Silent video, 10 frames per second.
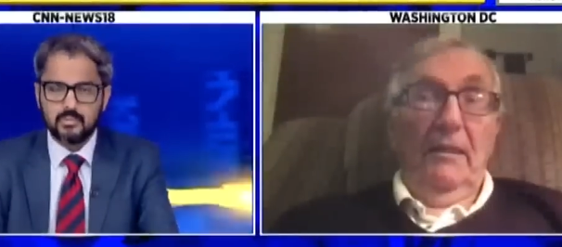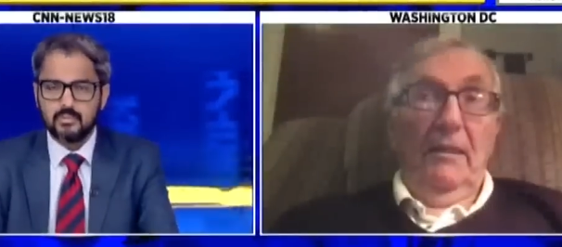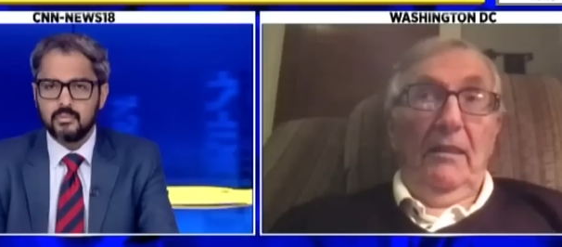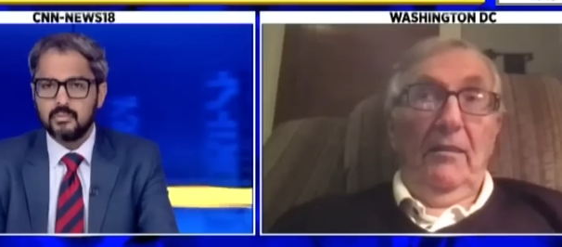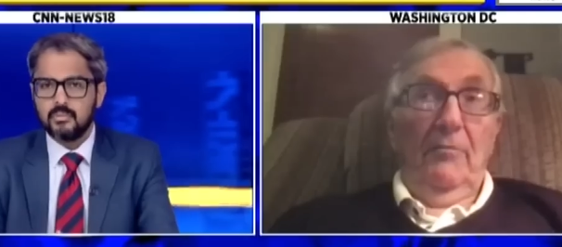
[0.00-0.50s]

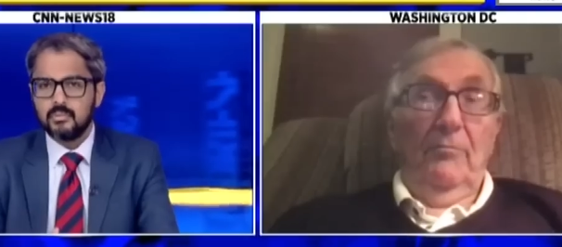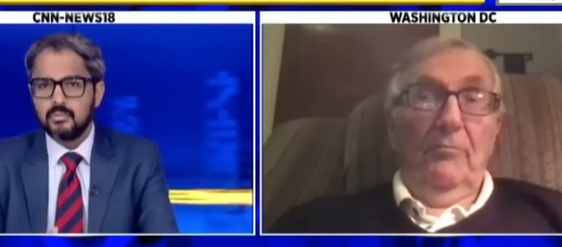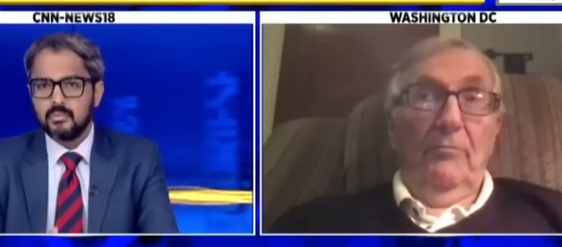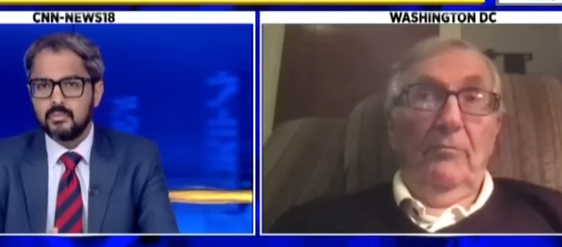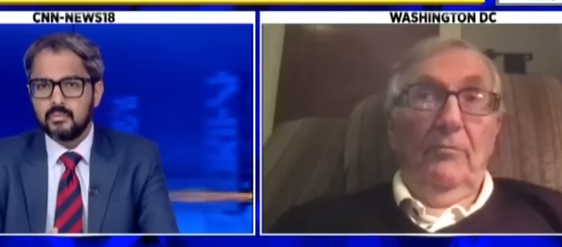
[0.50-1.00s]
Speaker 1: um,
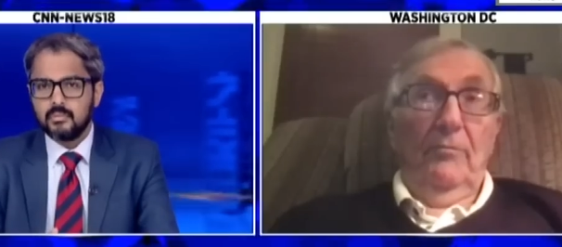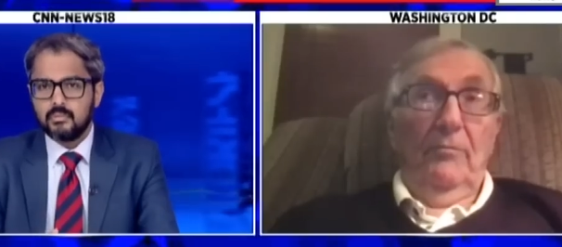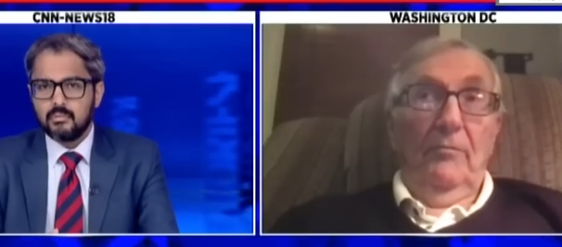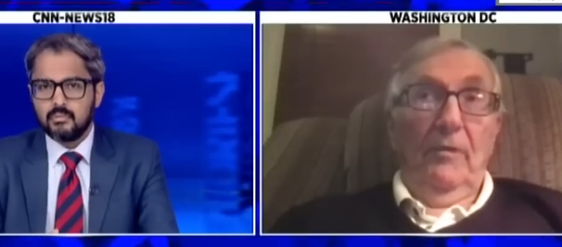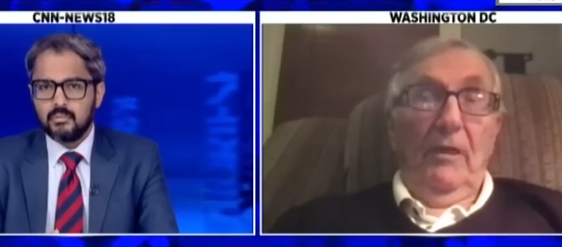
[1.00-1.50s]

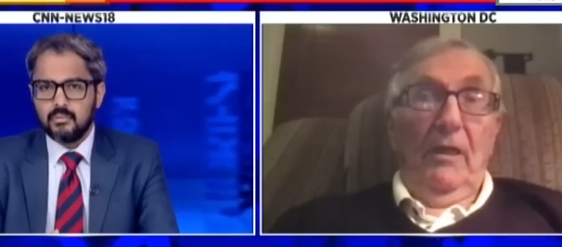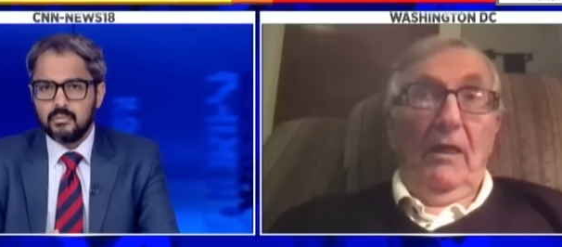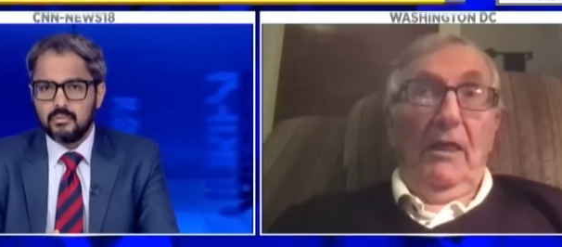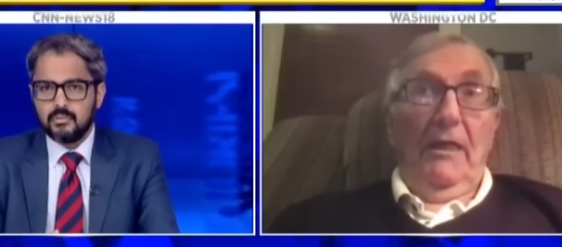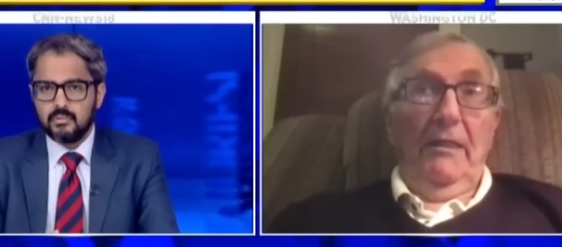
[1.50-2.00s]

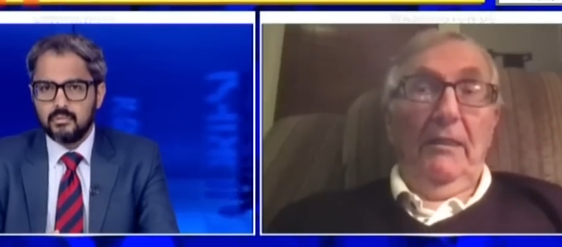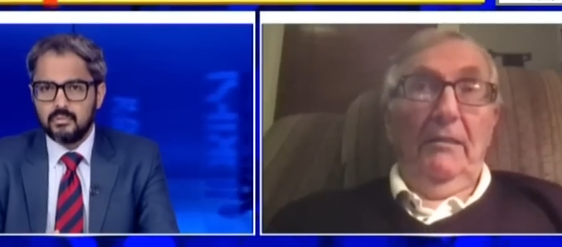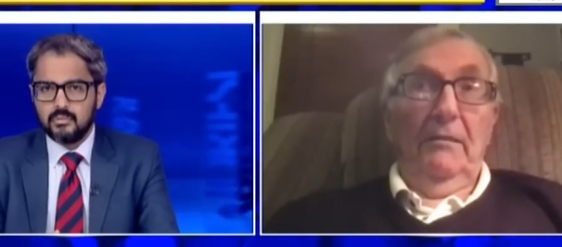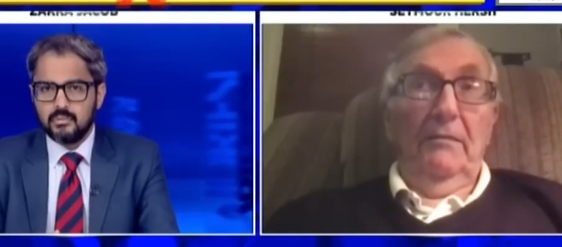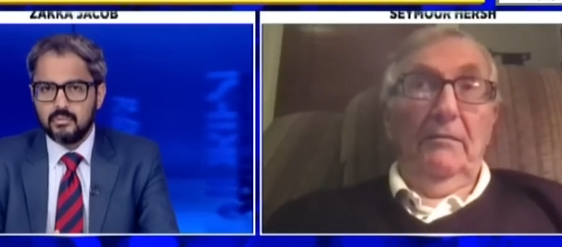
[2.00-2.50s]
I,
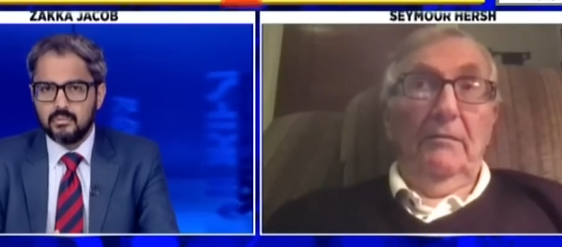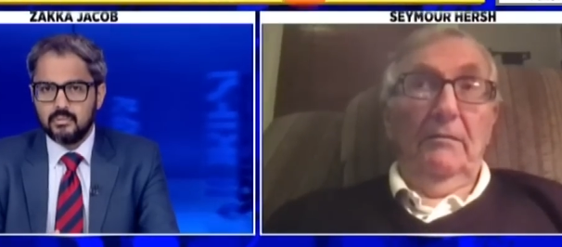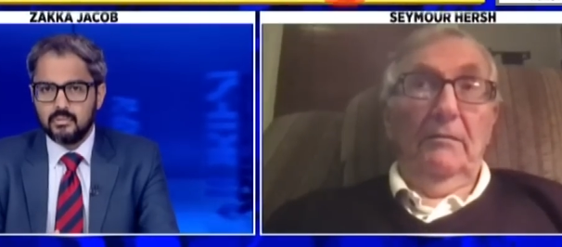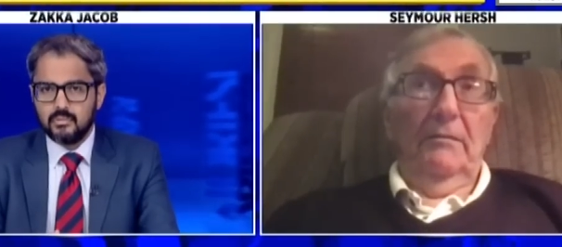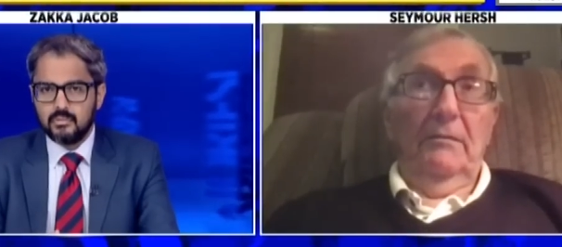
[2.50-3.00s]

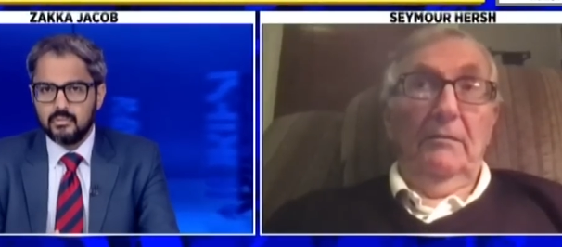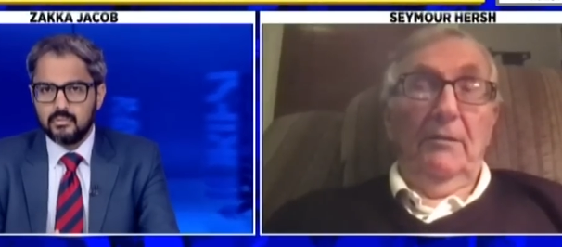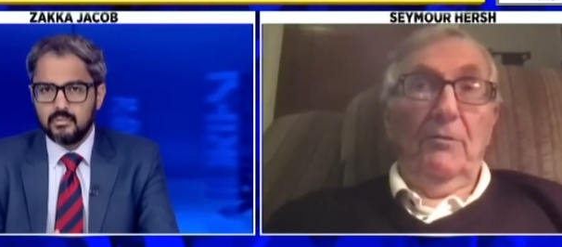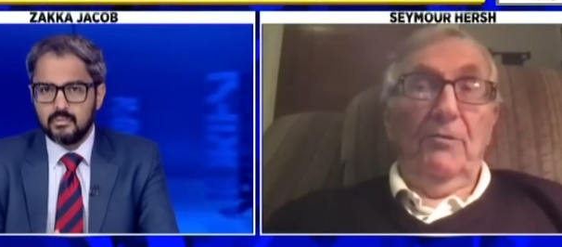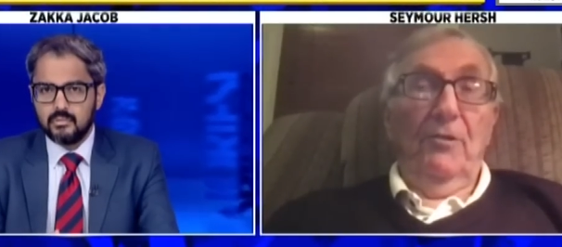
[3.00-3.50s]

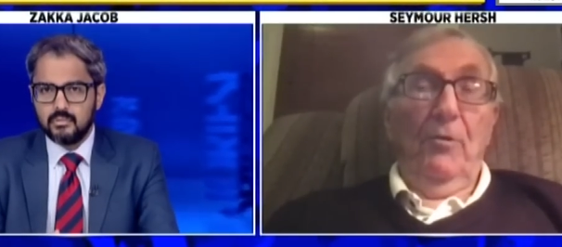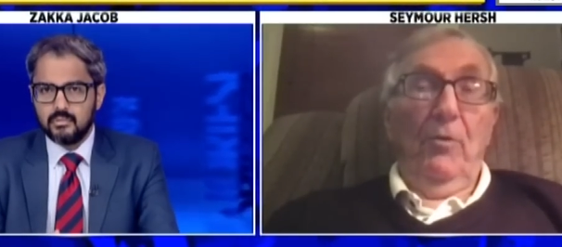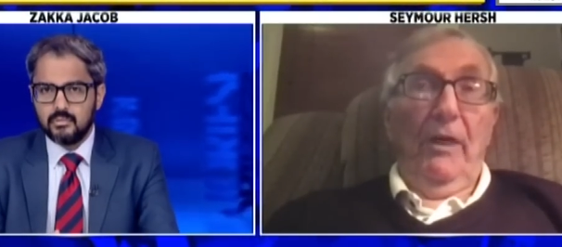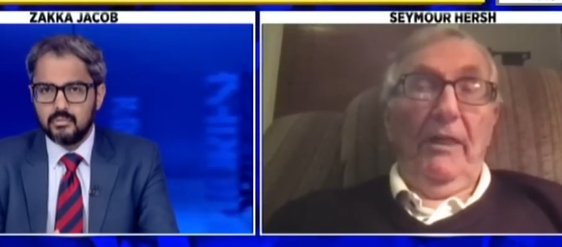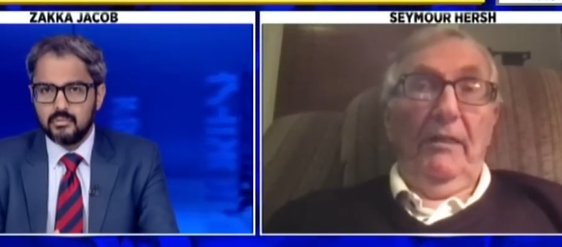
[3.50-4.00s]
there was no
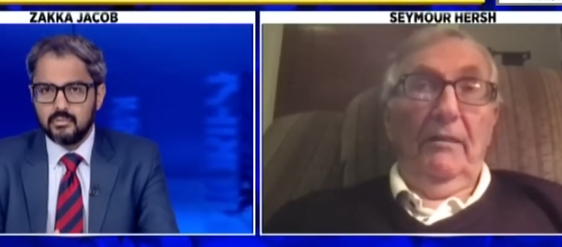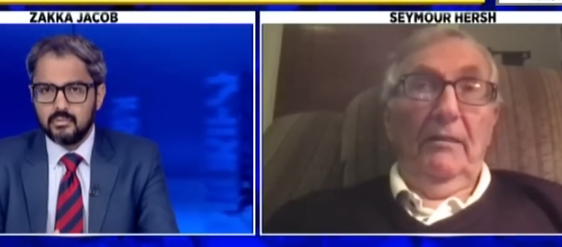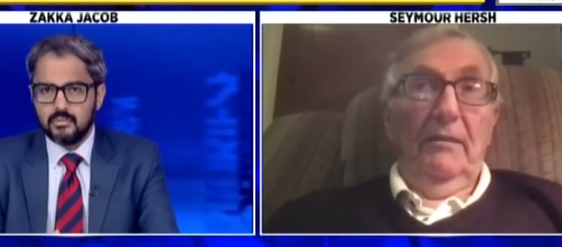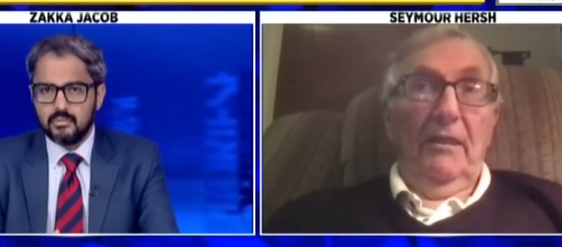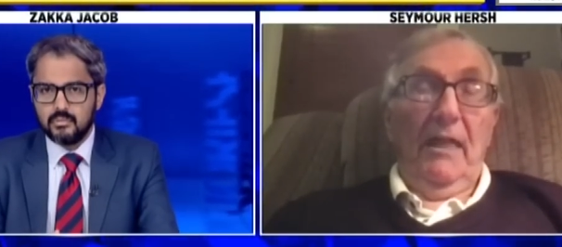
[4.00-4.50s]
way,
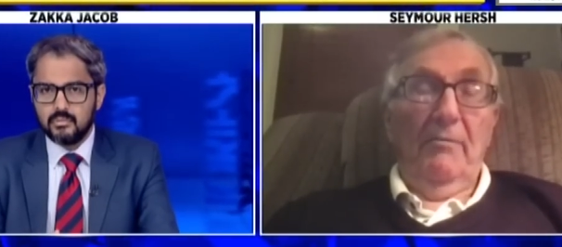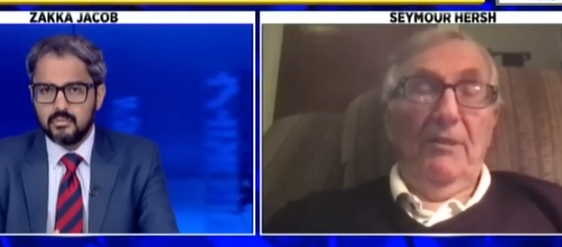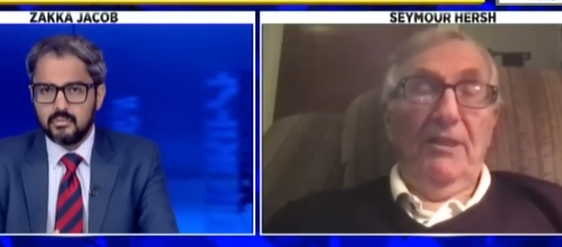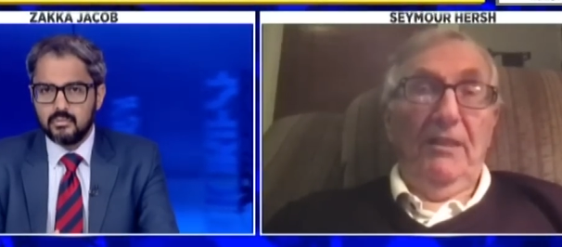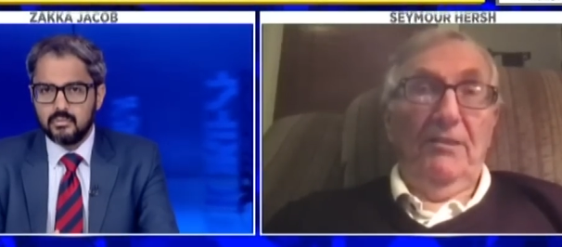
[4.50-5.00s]
common
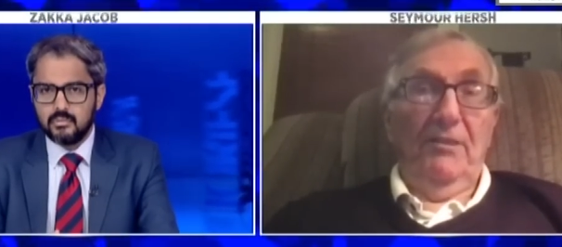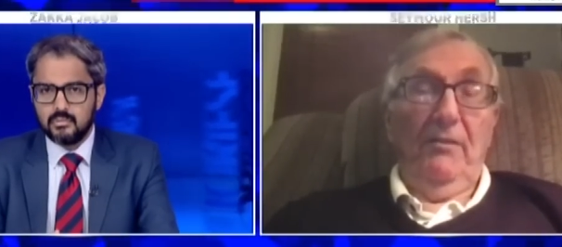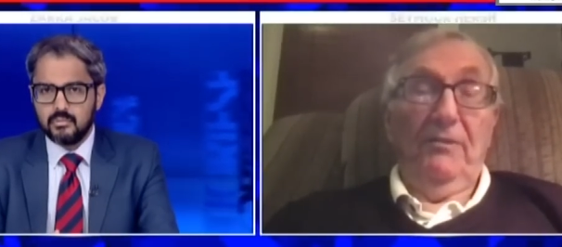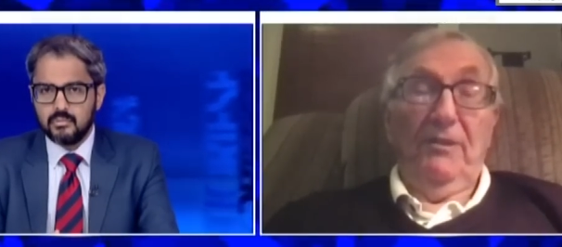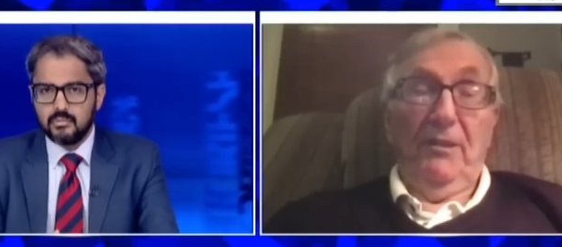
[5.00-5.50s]
sense, you
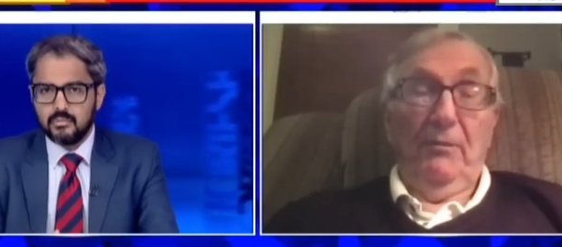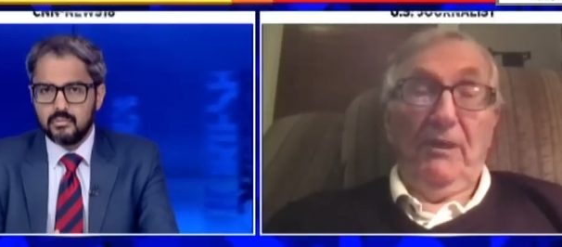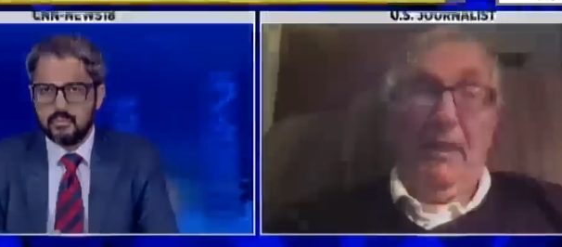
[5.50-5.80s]
have to deal with